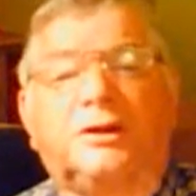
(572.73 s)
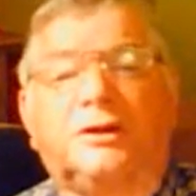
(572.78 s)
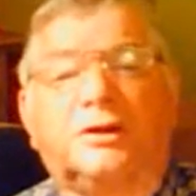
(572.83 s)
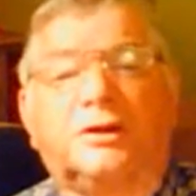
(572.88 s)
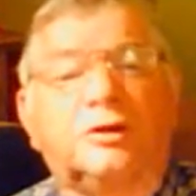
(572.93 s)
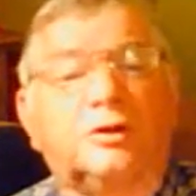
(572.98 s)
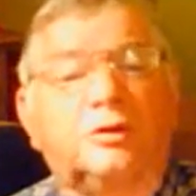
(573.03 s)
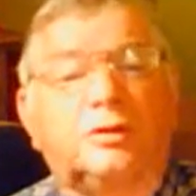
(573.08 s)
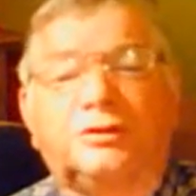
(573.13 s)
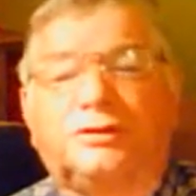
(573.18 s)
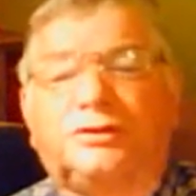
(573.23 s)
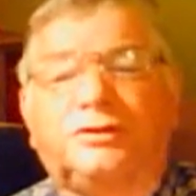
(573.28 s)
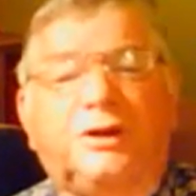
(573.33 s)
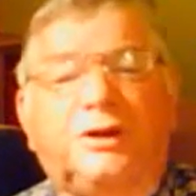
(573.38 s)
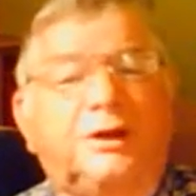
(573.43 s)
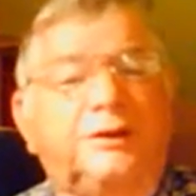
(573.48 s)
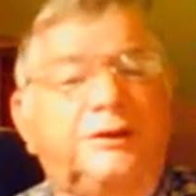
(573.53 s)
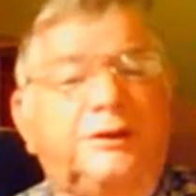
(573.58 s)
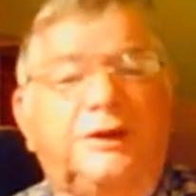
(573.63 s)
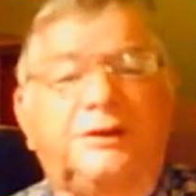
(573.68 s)
And the Lord's
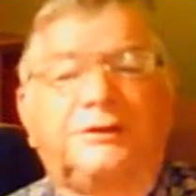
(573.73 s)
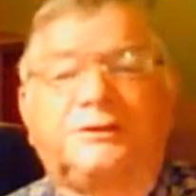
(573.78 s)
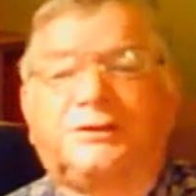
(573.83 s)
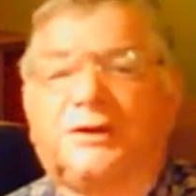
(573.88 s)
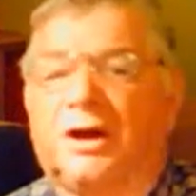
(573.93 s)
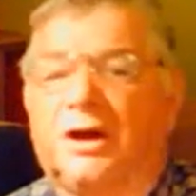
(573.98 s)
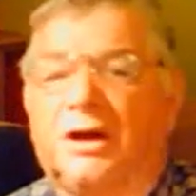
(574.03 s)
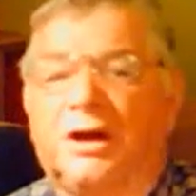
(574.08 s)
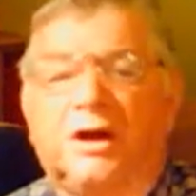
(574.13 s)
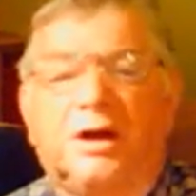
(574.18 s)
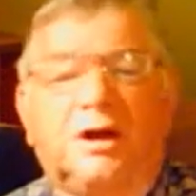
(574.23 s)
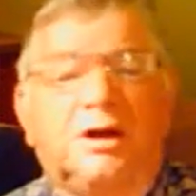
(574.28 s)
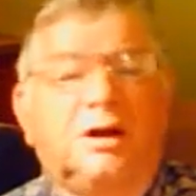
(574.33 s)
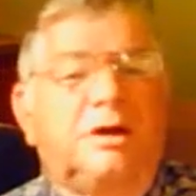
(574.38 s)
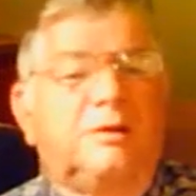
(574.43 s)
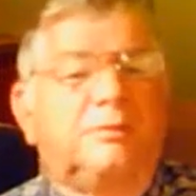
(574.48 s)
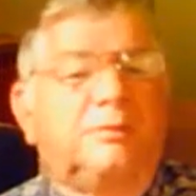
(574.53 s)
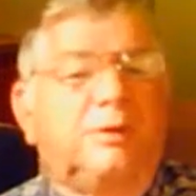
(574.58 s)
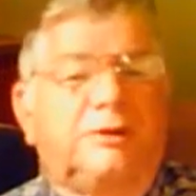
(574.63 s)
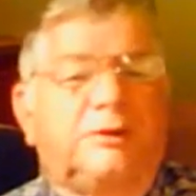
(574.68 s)
done that
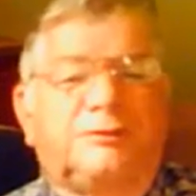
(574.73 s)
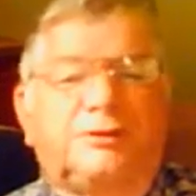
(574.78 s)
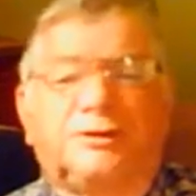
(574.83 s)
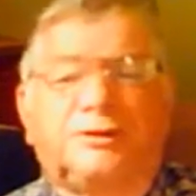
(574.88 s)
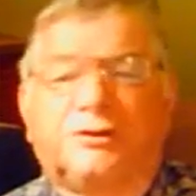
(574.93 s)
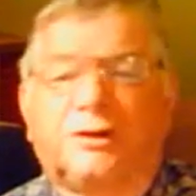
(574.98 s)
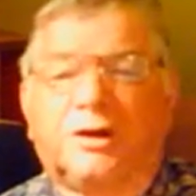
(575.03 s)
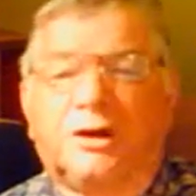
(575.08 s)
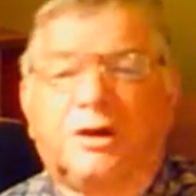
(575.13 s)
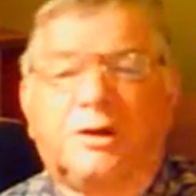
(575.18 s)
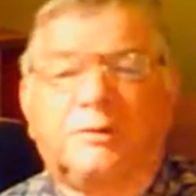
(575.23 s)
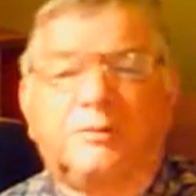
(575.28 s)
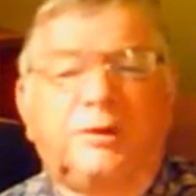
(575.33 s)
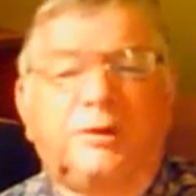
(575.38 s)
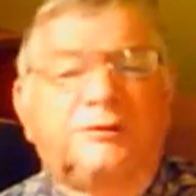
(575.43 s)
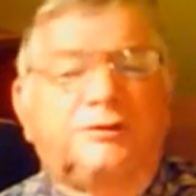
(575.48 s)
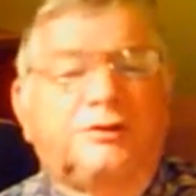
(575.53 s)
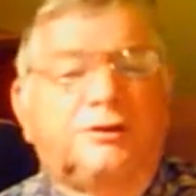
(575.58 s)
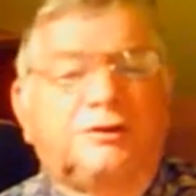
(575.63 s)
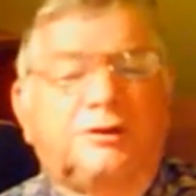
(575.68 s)
time after time
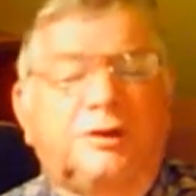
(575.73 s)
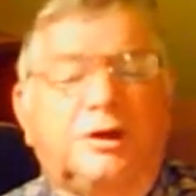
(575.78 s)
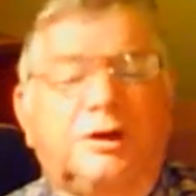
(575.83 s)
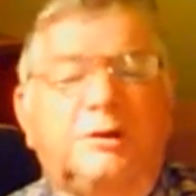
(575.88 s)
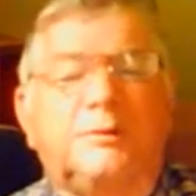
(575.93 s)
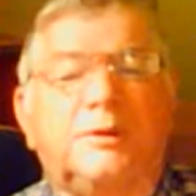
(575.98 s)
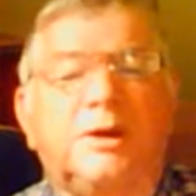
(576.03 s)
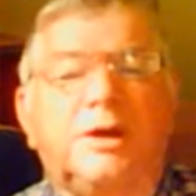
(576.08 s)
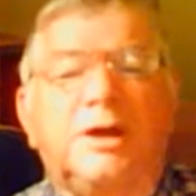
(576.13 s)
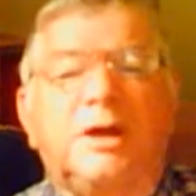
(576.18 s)
after time.